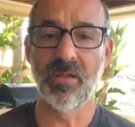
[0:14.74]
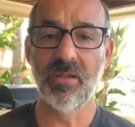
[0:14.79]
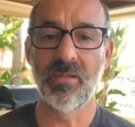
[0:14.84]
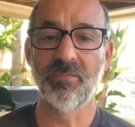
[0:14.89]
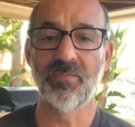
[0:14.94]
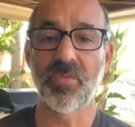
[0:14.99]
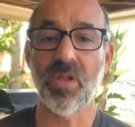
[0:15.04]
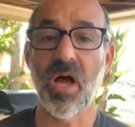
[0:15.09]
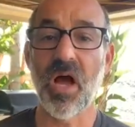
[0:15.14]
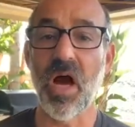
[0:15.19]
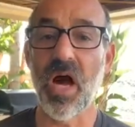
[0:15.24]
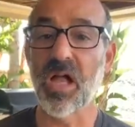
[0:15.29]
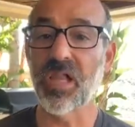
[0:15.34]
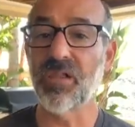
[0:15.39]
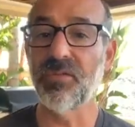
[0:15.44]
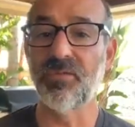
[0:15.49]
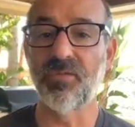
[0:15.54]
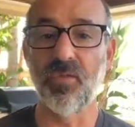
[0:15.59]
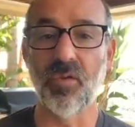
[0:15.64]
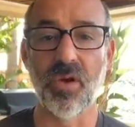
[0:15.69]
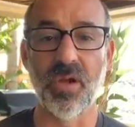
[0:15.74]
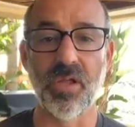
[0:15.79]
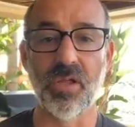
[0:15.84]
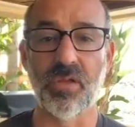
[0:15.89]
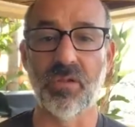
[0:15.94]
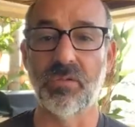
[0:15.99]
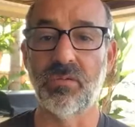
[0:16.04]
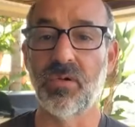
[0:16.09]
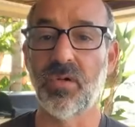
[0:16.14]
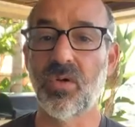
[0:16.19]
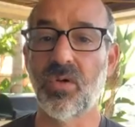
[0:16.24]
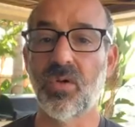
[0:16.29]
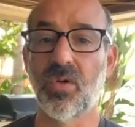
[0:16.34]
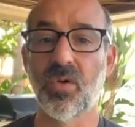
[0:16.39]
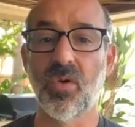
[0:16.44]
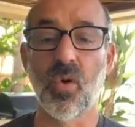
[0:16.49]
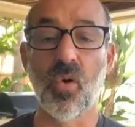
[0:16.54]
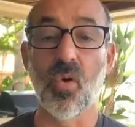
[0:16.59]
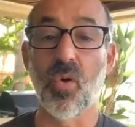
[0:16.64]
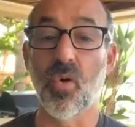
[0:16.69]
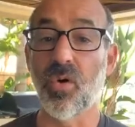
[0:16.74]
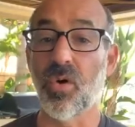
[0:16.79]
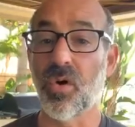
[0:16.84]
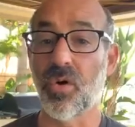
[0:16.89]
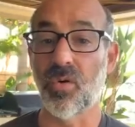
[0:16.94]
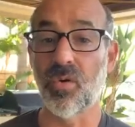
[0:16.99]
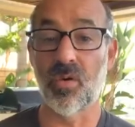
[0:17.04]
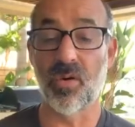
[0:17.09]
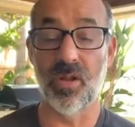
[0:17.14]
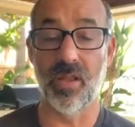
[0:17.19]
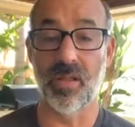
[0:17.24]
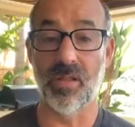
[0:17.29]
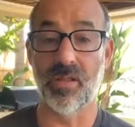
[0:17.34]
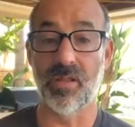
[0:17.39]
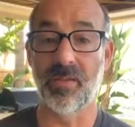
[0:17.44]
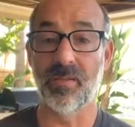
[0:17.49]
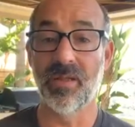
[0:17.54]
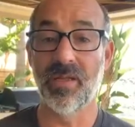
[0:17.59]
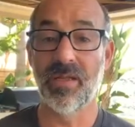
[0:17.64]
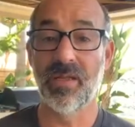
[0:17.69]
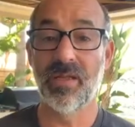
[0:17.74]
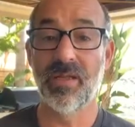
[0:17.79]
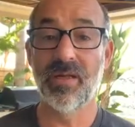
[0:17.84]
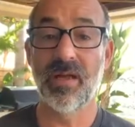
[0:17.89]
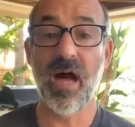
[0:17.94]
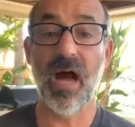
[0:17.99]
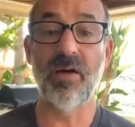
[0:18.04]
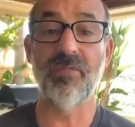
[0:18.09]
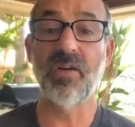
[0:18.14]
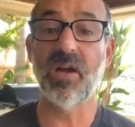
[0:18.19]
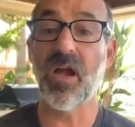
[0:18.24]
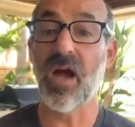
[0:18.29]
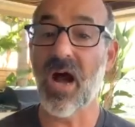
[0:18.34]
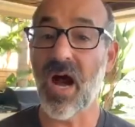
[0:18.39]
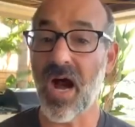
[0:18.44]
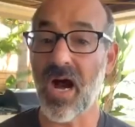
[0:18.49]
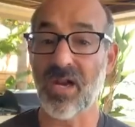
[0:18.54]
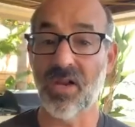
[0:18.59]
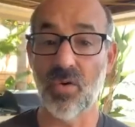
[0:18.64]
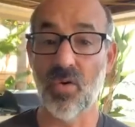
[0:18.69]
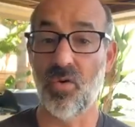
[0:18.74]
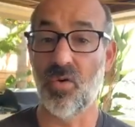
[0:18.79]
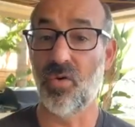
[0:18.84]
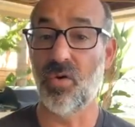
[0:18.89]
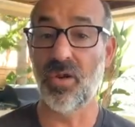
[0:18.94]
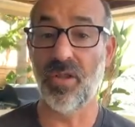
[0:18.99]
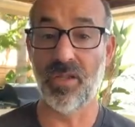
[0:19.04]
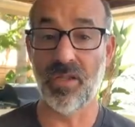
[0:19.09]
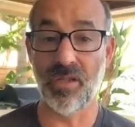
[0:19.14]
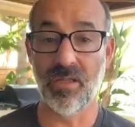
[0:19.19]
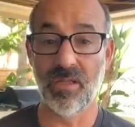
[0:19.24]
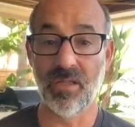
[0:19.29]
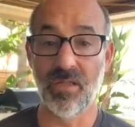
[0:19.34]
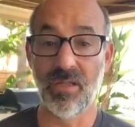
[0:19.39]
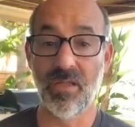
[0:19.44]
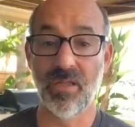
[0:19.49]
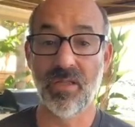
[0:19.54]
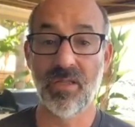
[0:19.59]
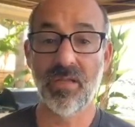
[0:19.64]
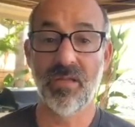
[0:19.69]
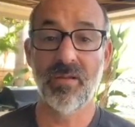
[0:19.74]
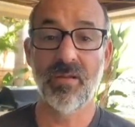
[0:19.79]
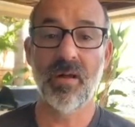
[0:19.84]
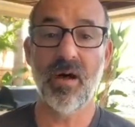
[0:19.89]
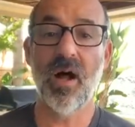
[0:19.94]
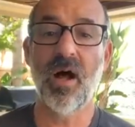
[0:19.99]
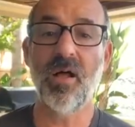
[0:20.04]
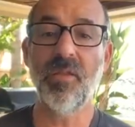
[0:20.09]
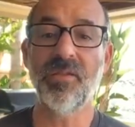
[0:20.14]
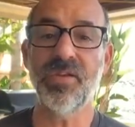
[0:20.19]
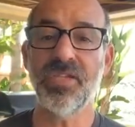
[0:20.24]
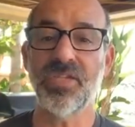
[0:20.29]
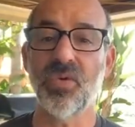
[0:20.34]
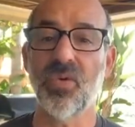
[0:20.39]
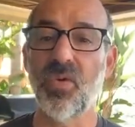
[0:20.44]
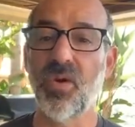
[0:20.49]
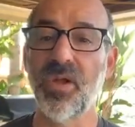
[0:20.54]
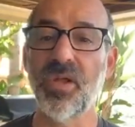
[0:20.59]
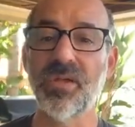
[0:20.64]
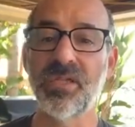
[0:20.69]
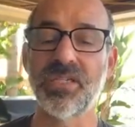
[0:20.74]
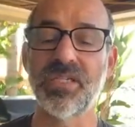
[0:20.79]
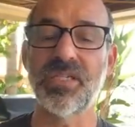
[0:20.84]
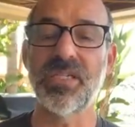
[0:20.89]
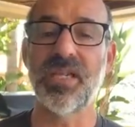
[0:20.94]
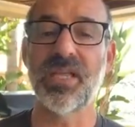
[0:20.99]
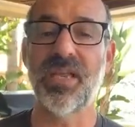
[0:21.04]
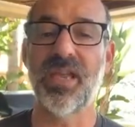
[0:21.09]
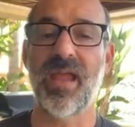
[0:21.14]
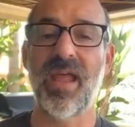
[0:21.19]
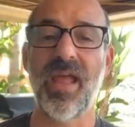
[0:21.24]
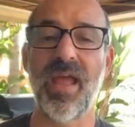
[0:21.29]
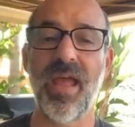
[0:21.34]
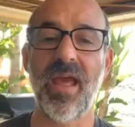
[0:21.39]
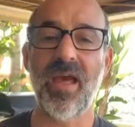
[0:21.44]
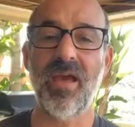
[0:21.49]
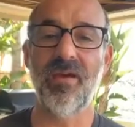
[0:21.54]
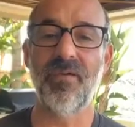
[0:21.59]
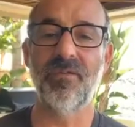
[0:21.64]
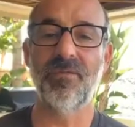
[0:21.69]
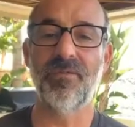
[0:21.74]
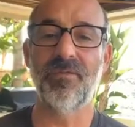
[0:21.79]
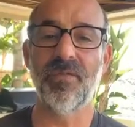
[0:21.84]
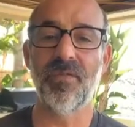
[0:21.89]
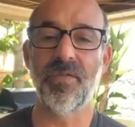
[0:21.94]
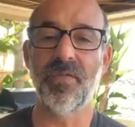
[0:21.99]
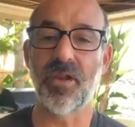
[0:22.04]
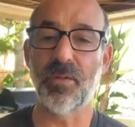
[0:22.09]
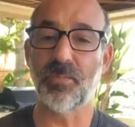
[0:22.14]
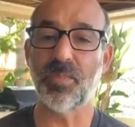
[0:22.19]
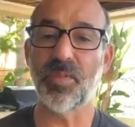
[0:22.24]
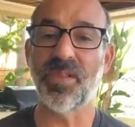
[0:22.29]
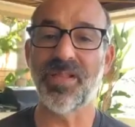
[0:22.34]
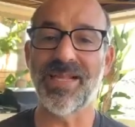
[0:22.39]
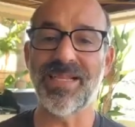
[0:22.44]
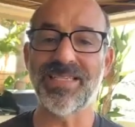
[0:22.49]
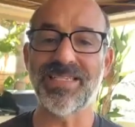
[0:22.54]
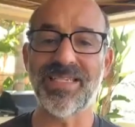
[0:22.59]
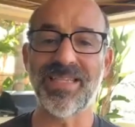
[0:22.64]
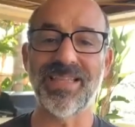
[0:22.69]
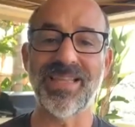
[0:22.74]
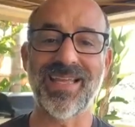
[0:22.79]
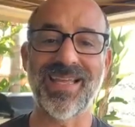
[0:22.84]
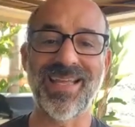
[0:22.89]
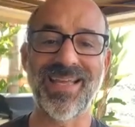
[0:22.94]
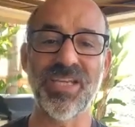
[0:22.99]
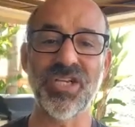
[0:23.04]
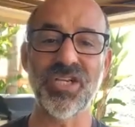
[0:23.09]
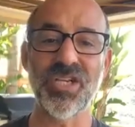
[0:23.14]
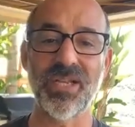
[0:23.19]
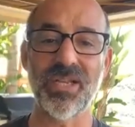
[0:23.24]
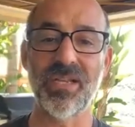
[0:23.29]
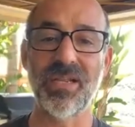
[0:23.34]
Olive oil, corn oil, avocado oil. All these oils can have their place in the kitchen,